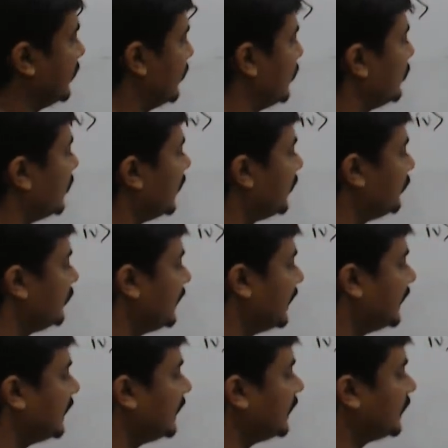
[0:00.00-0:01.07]
So what we
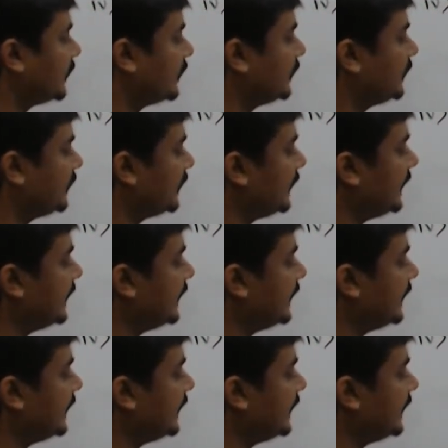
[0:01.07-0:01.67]
are asked?